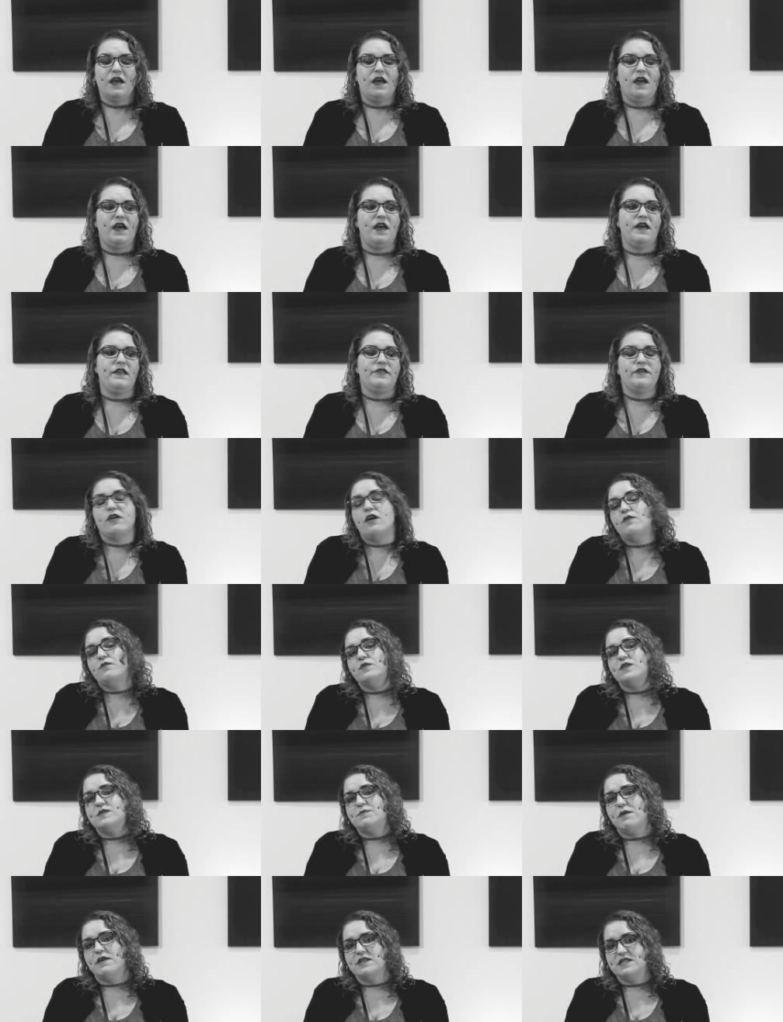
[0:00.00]
and they're
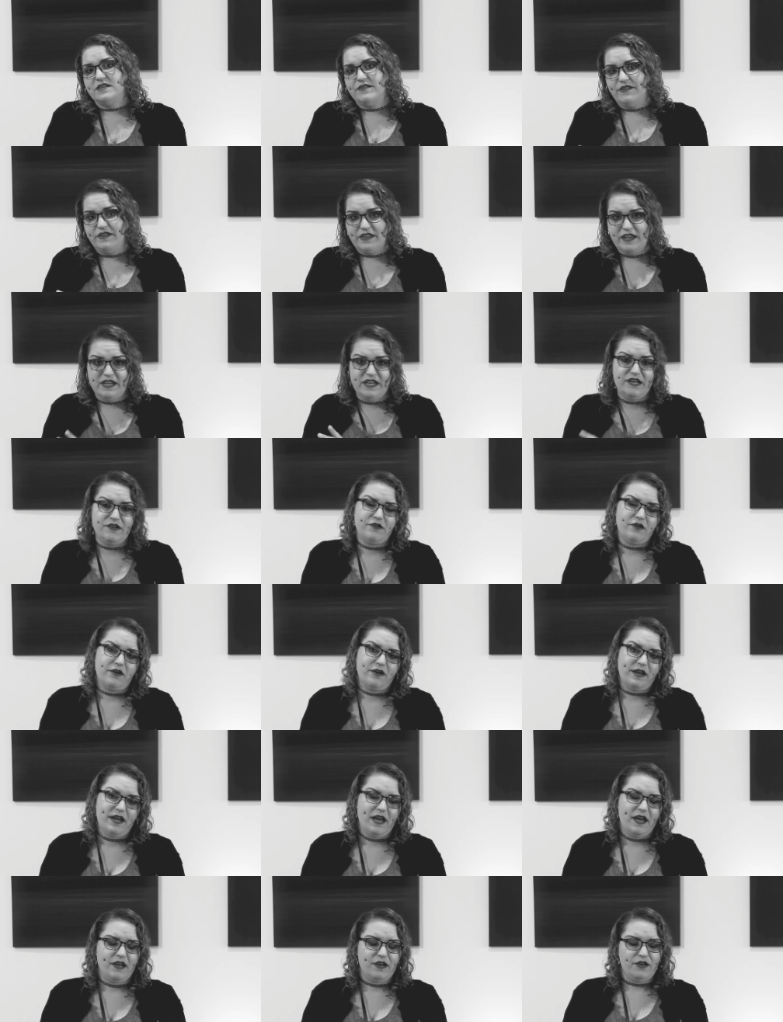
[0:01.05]
unresponsive and they need
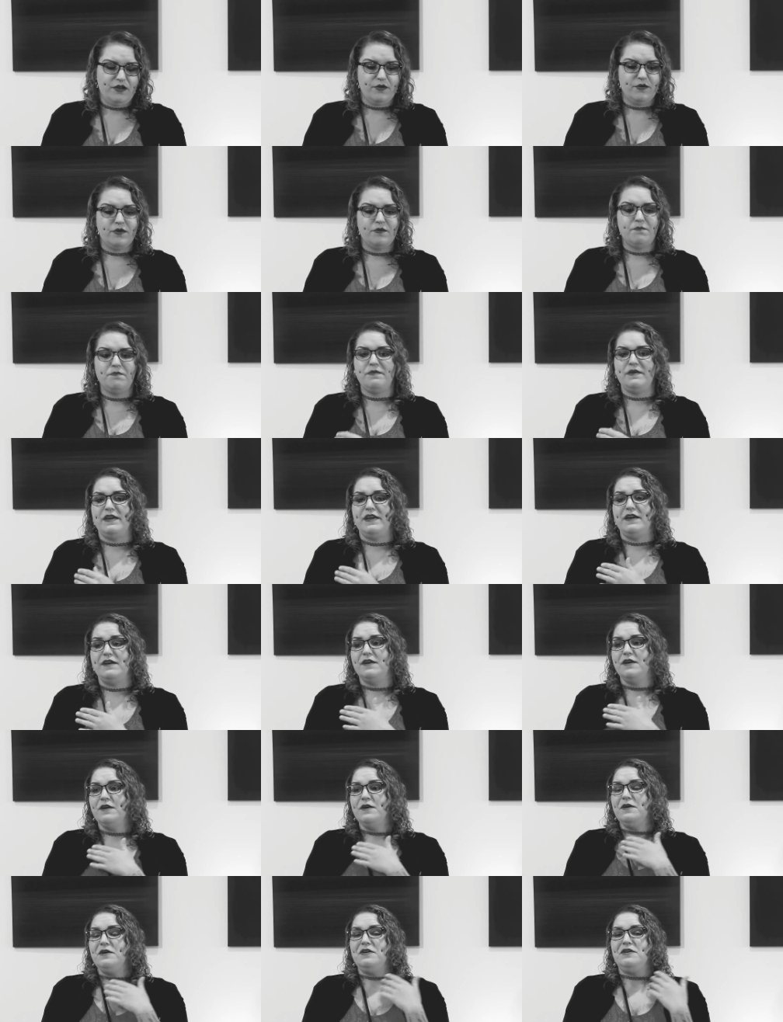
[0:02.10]
Narcan. You could be,
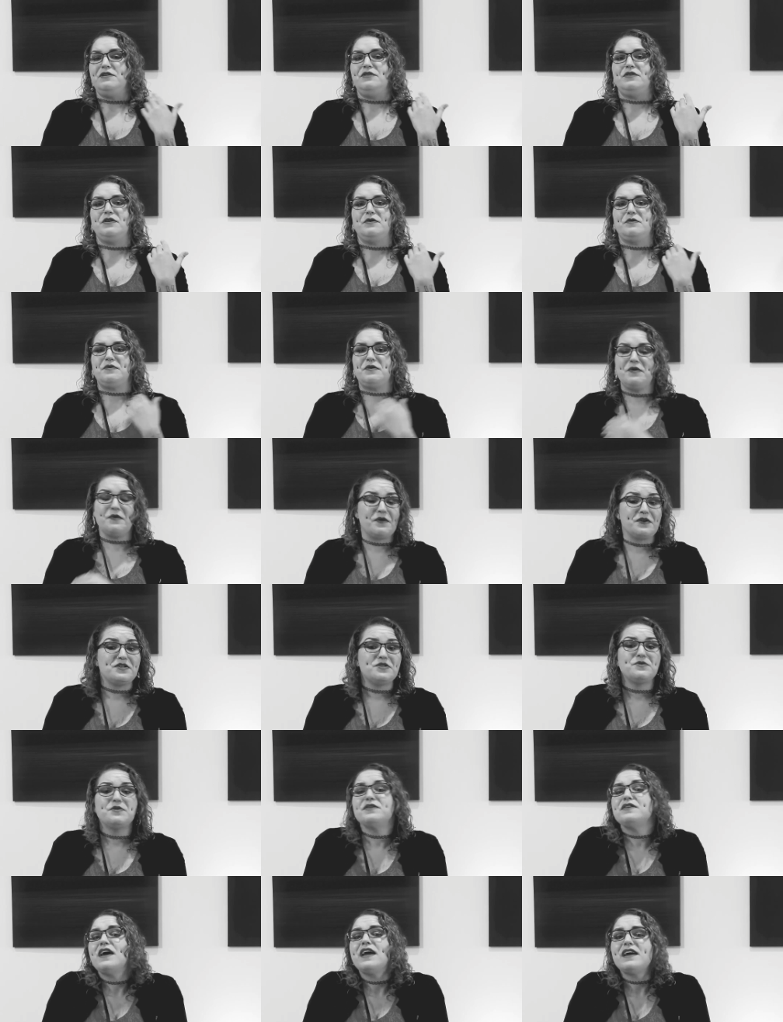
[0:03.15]
you know, going
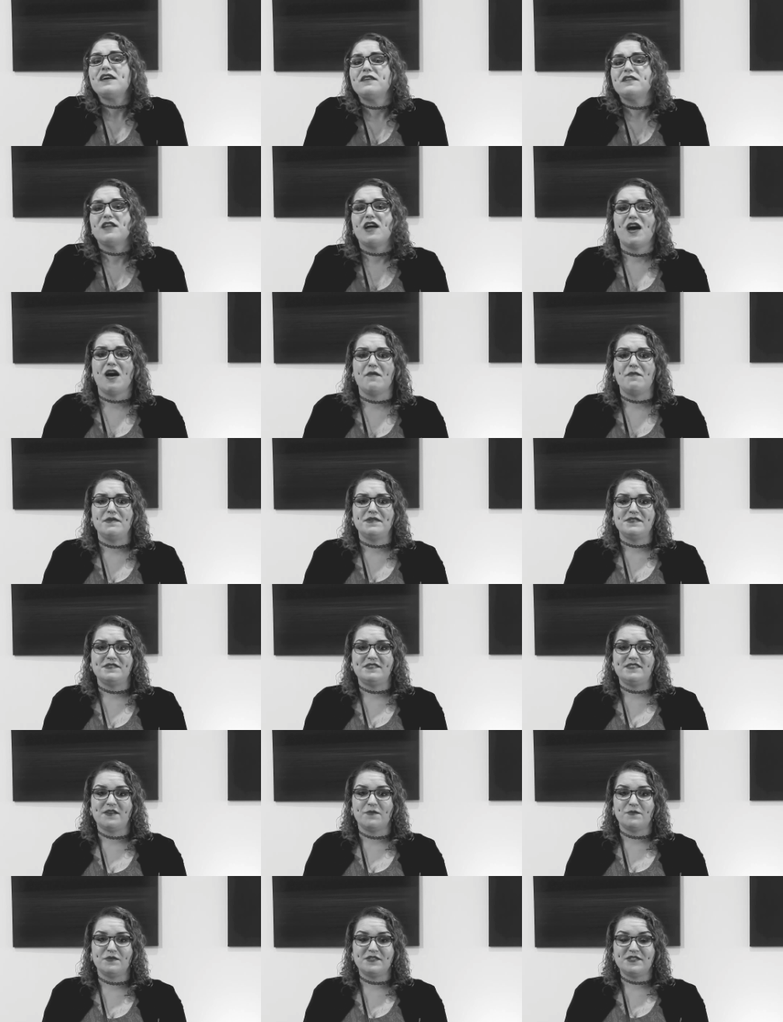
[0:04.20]
to a nightclub and
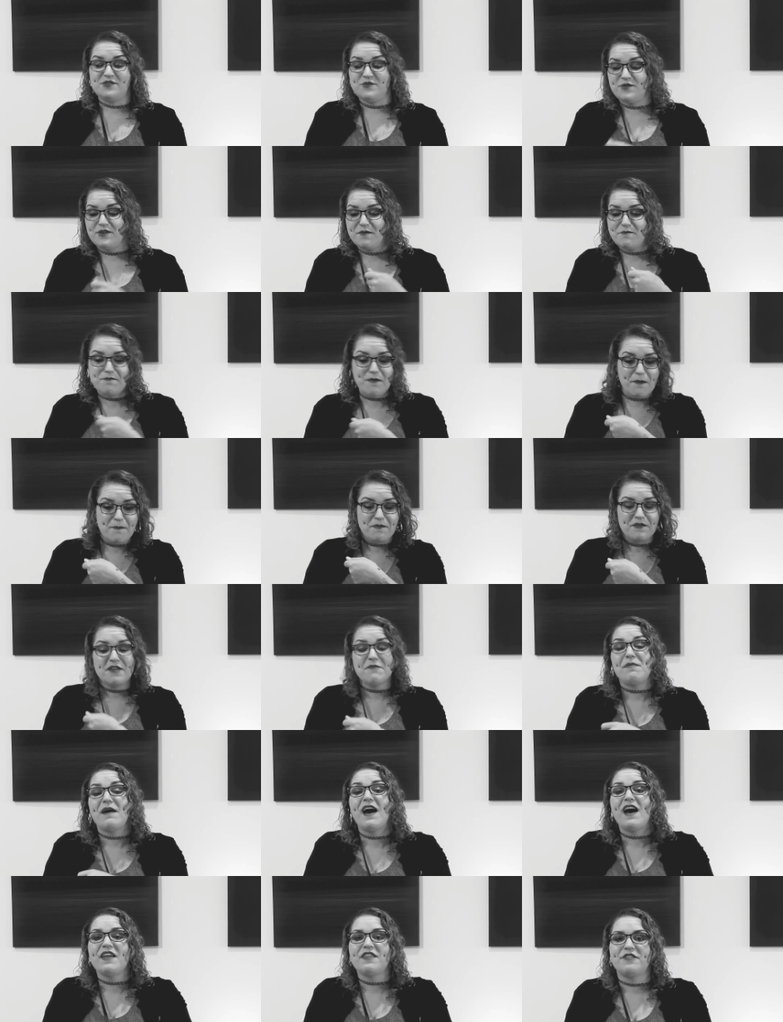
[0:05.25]
someone's doing a bump in the
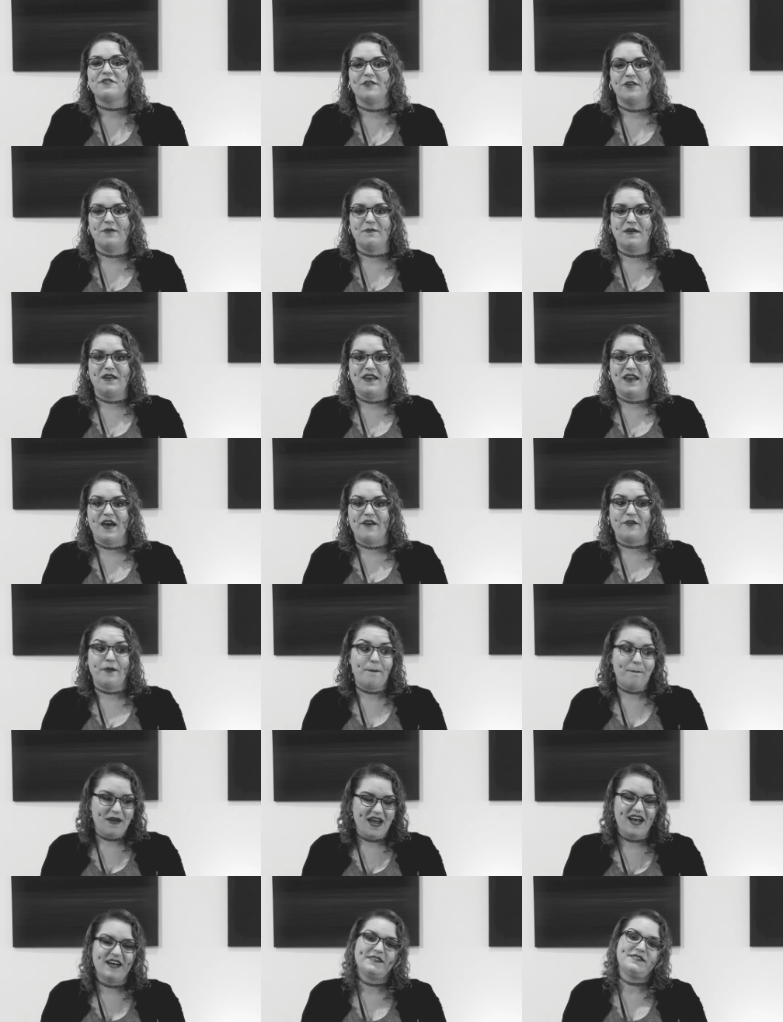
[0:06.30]
bathroom and now they're
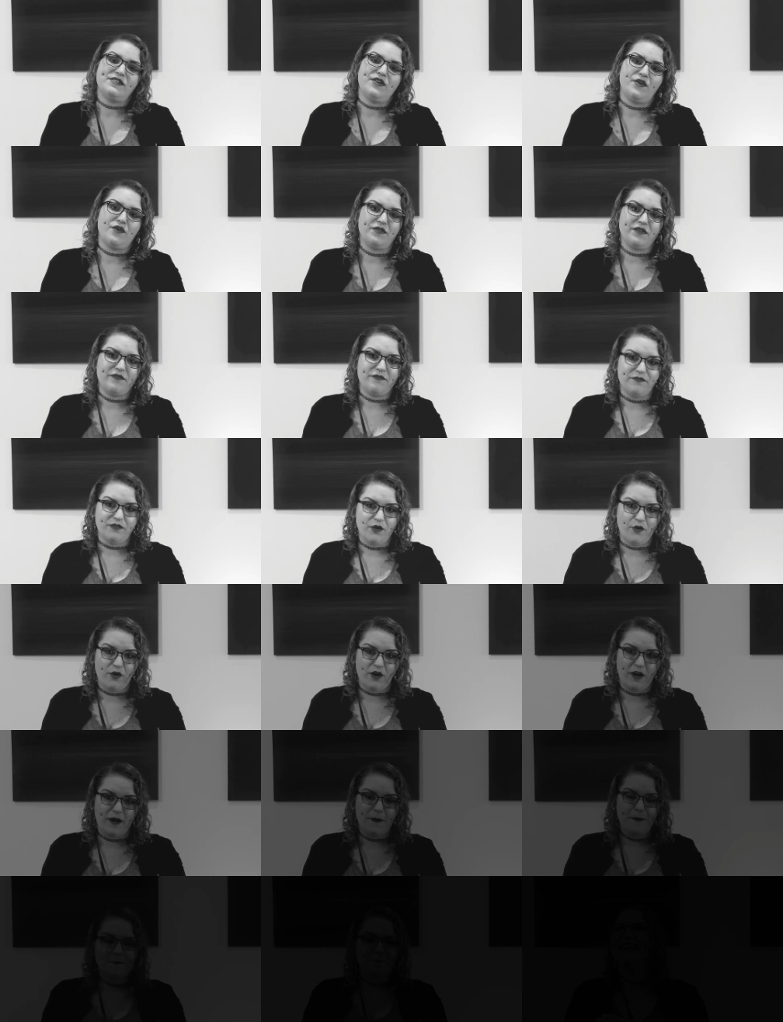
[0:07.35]
passed out on the
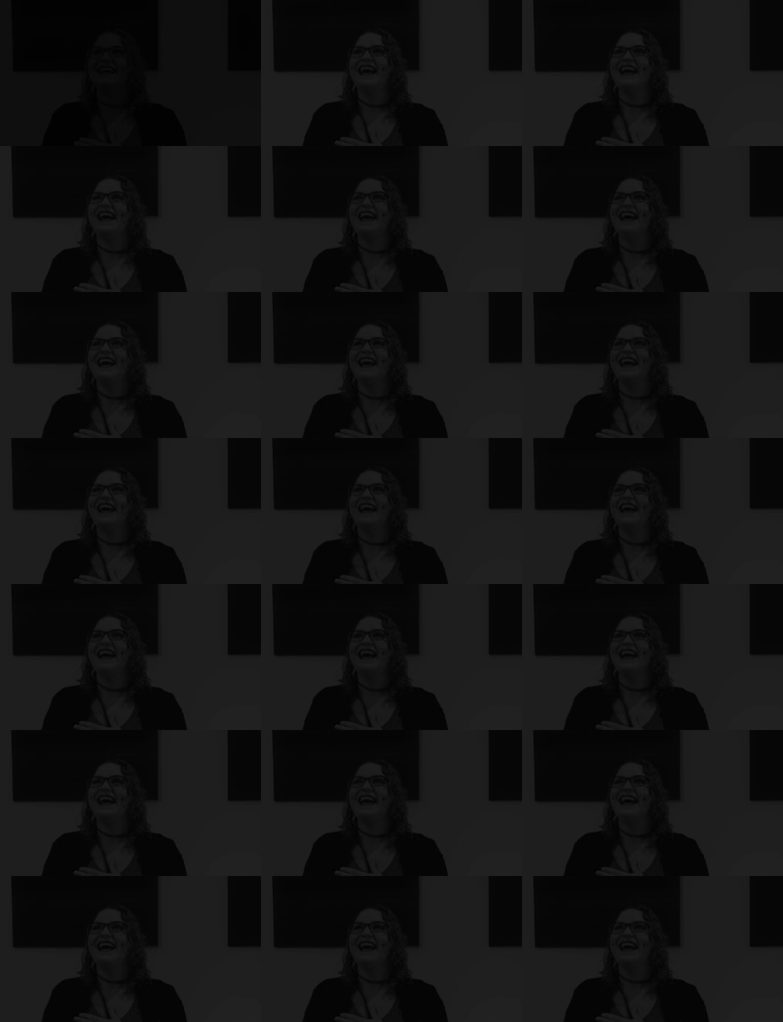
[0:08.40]
floor.